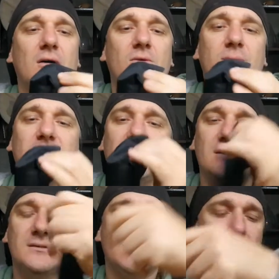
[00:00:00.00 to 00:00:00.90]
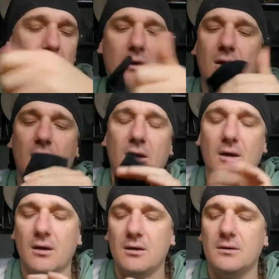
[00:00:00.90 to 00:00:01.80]
Open it.
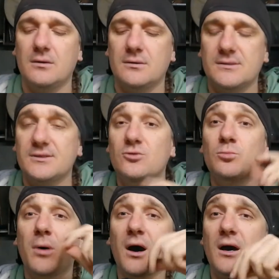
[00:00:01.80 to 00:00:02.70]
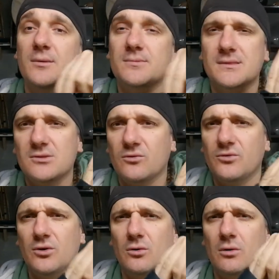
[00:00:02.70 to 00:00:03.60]
Here is two pipes of
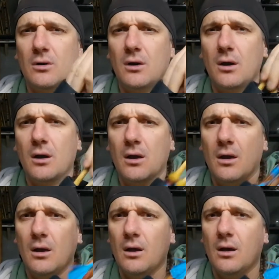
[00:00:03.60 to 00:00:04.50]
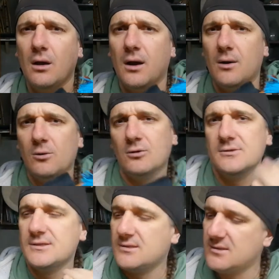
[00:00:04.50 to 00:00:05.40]
your
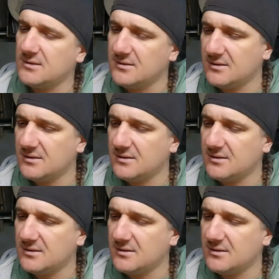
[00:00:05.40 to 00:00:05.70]
Aulos.